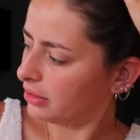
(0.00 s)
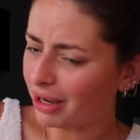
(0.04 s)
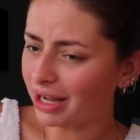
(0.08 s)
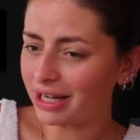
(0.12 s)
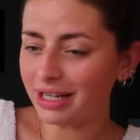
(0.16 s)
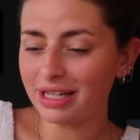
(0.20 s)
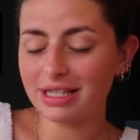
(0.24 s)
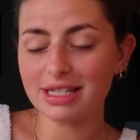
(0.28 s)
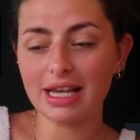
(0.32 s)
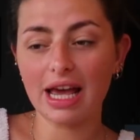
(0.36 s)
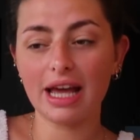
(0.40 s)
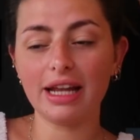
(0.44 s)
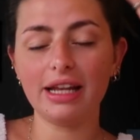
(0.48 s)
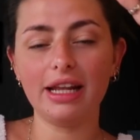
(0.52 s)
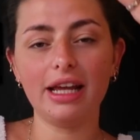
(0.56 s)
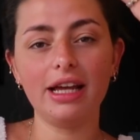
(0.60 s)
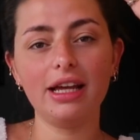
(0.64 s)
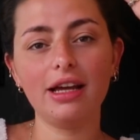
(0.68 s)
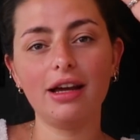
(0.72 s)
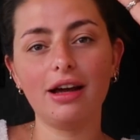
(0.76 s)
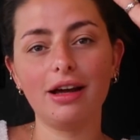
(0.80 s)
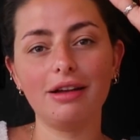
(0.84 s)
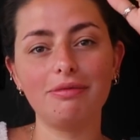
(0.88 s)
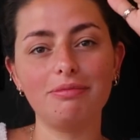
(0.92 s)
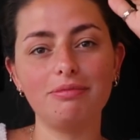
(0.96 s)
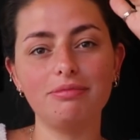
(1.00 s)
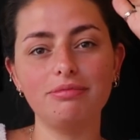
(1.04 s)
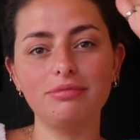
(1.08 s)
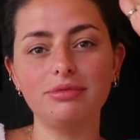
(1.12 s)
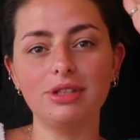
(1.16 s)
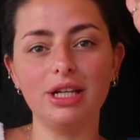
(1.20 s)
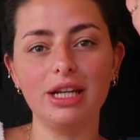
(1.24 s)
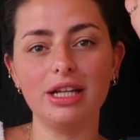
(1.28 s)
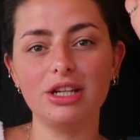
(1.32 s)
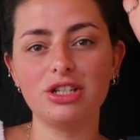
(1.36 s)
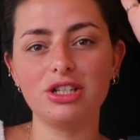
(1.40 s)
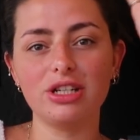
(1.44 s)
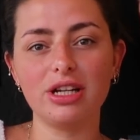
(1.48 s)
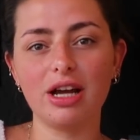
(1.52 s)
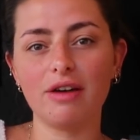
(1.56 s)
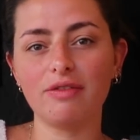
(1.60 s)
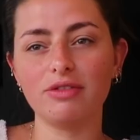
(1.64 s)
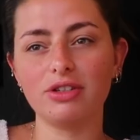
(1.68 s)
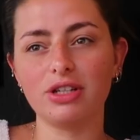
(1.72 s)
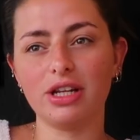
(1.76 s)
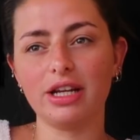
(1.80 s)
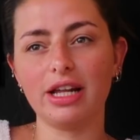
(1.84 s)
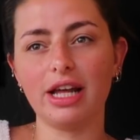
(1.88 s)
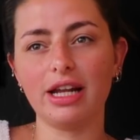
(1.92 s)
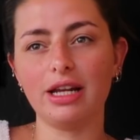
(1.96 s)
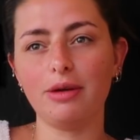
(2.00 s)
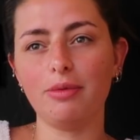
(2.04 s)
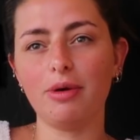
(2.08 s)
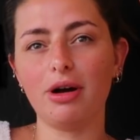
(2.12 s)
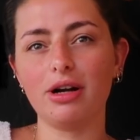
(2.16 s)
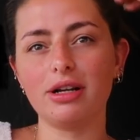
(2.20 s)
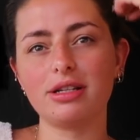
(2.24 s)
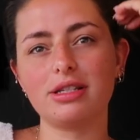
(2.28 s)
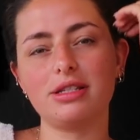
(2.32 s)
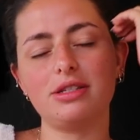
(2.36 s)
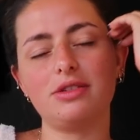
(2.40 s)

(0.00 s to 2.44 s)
But I need to edit. I literally haven't done any work